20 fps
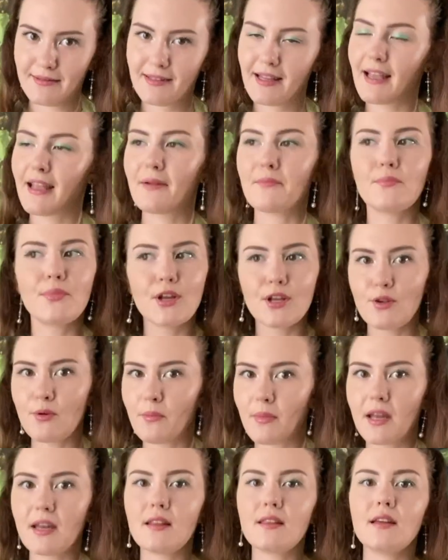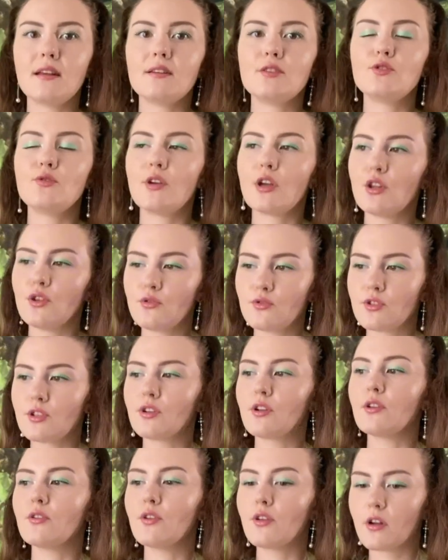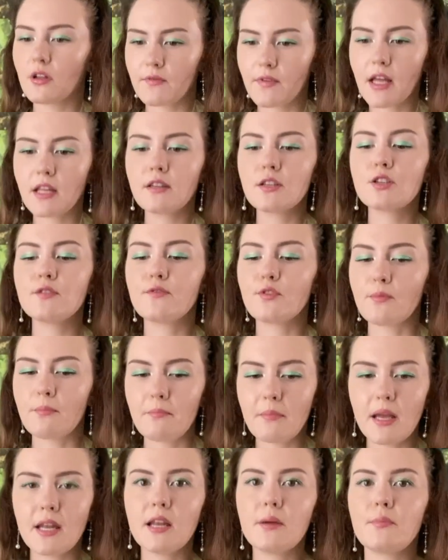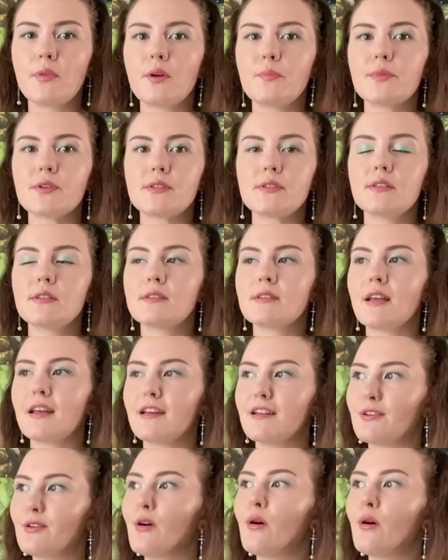They can bring you many things. You can use it on your advantage for many purposes, and